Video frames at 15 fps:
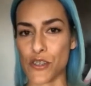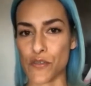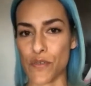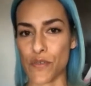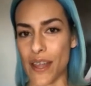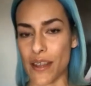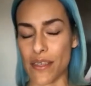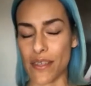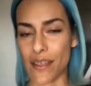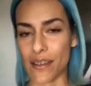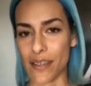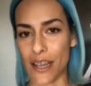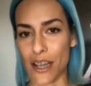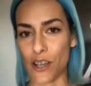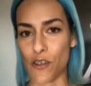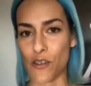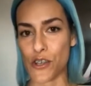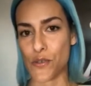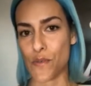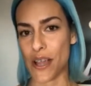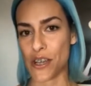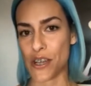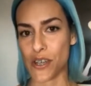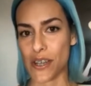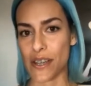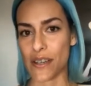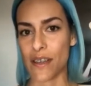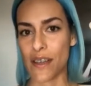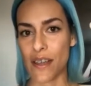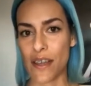you for anything, let alone to actually